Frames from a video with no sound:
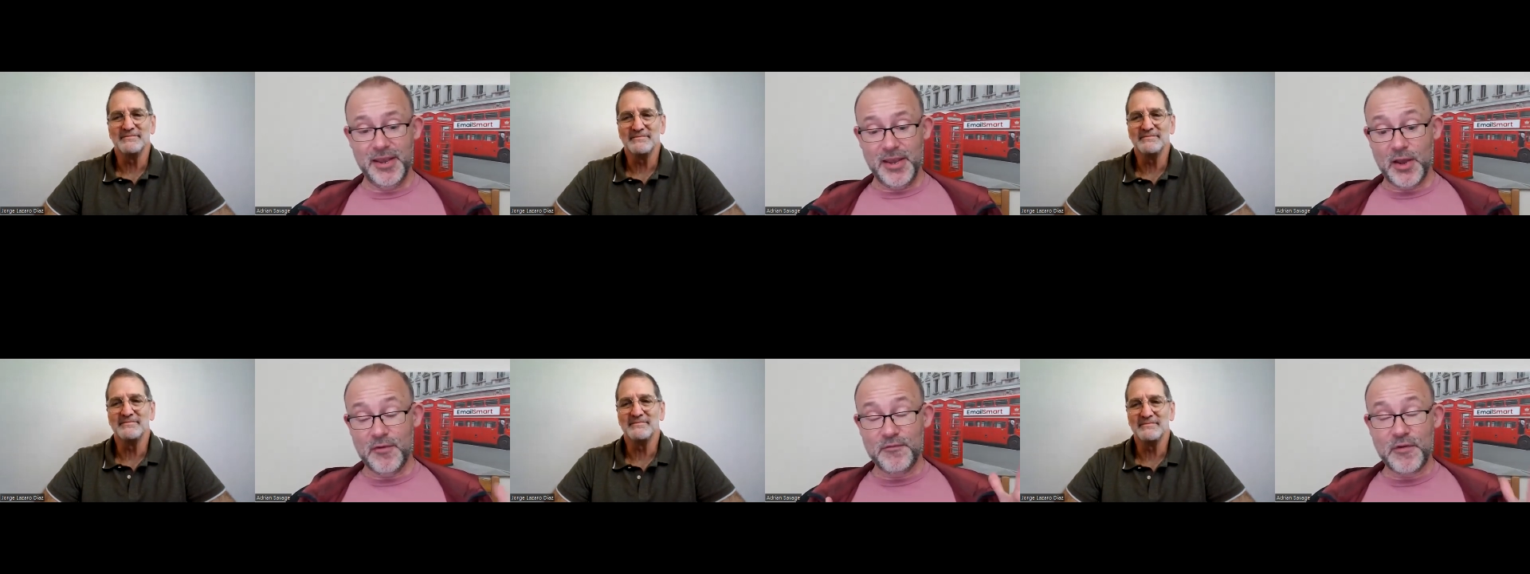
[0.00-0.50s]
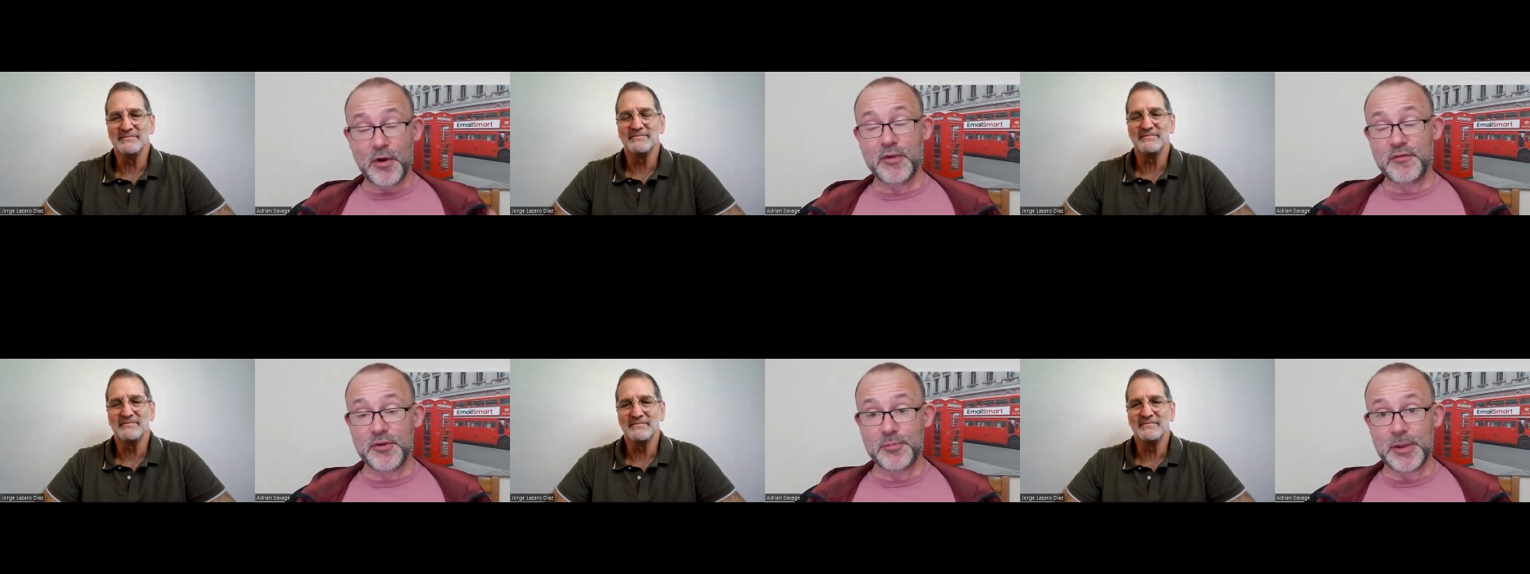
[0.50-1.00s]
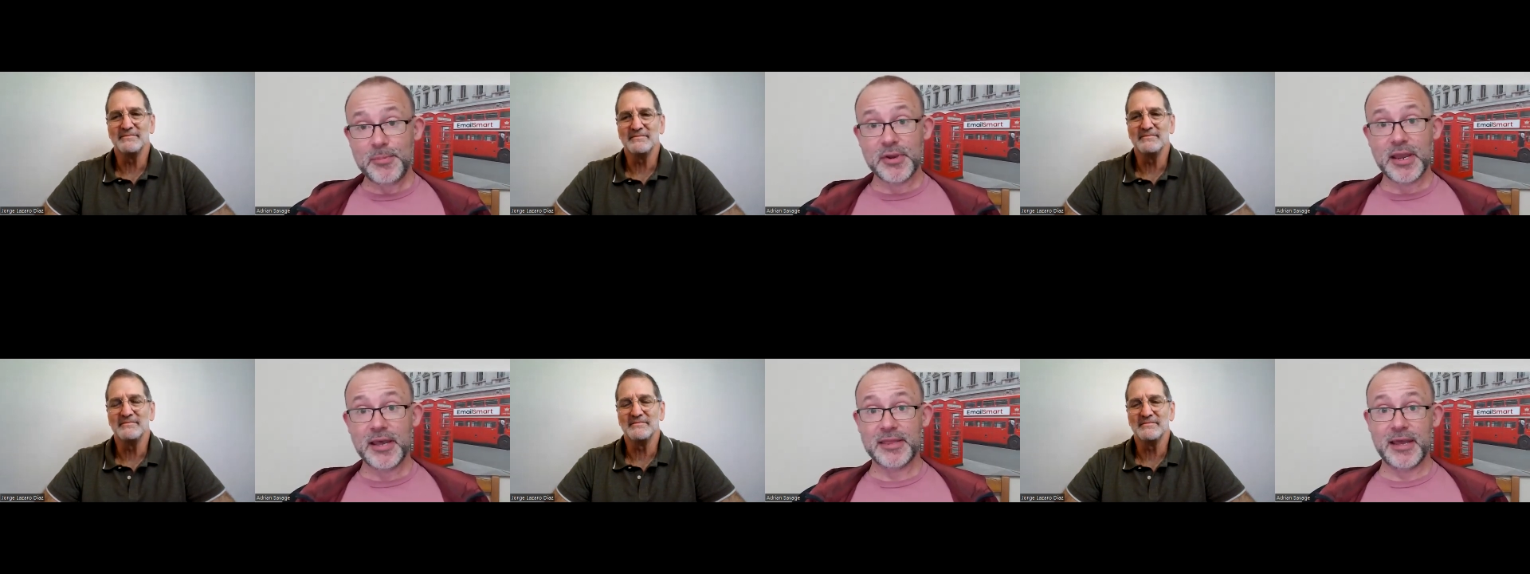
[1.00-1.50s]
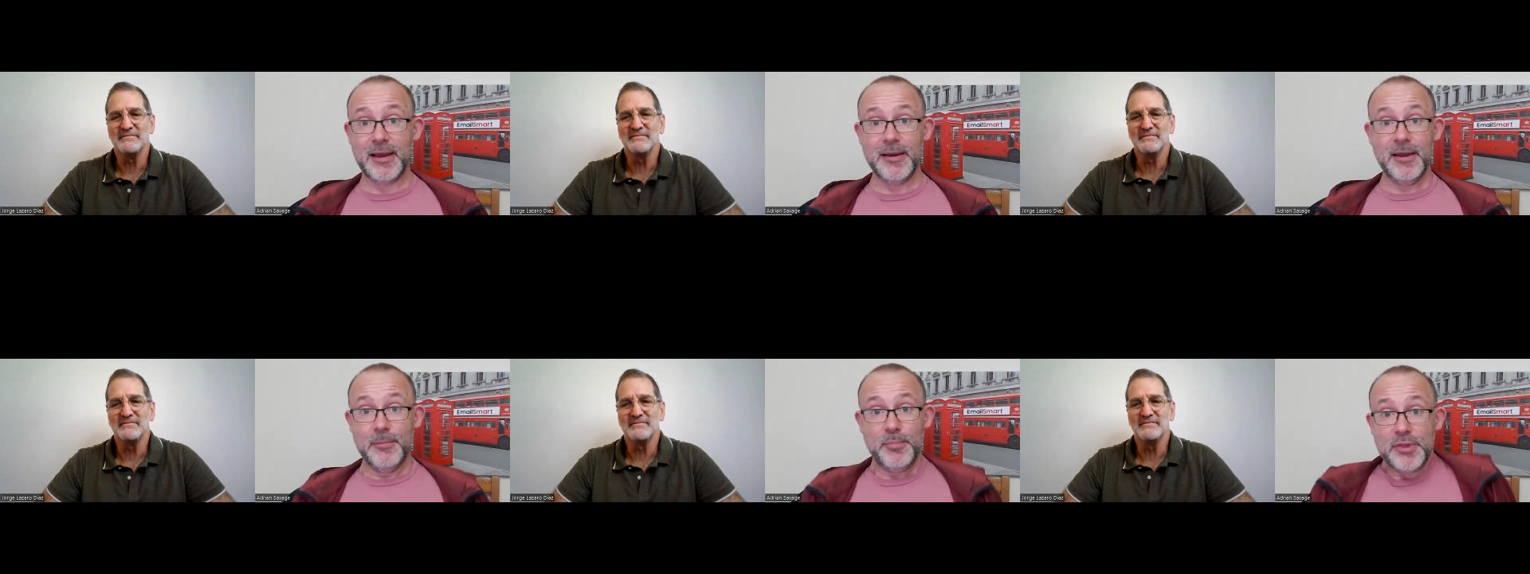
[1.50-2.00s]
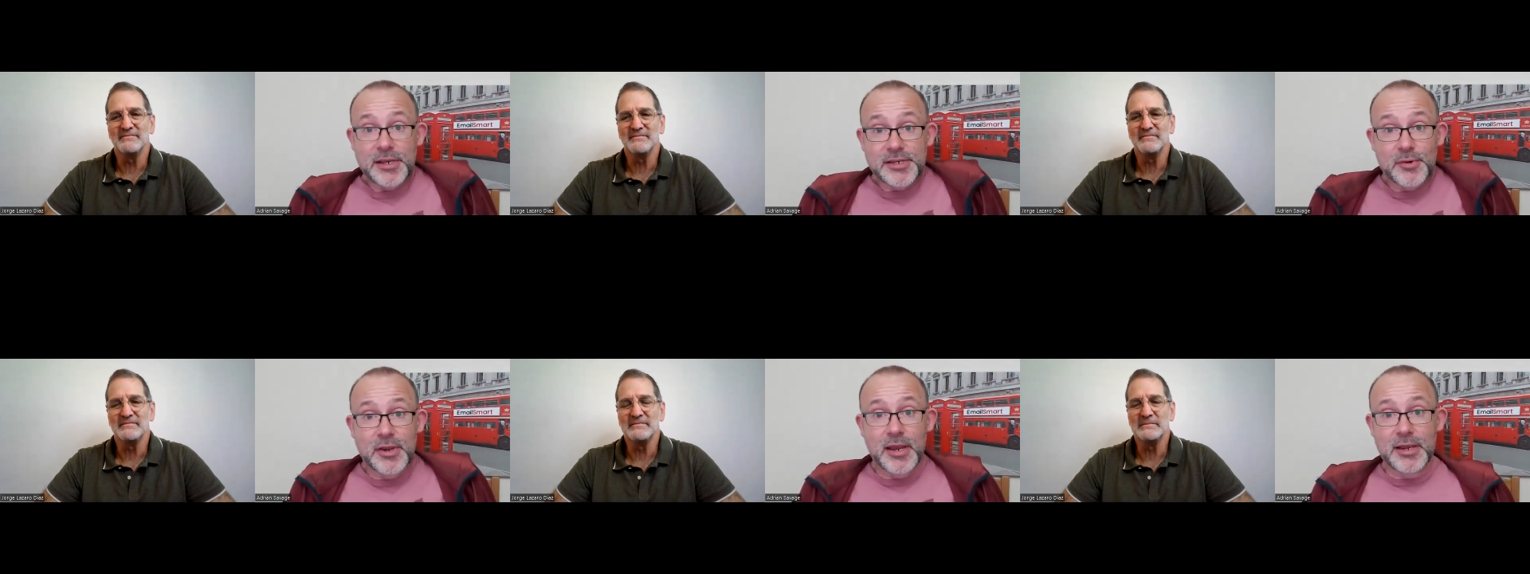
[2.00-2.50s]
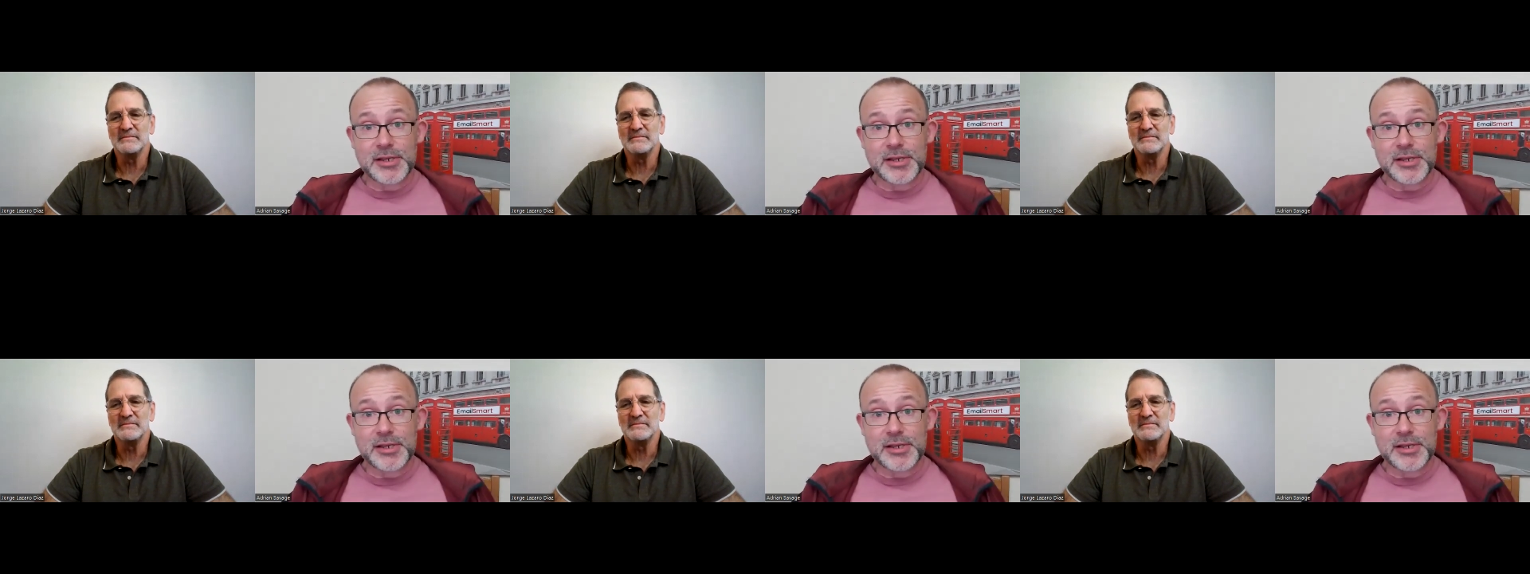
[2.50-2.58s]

Speaker 1: And very few people get that. But that's okay.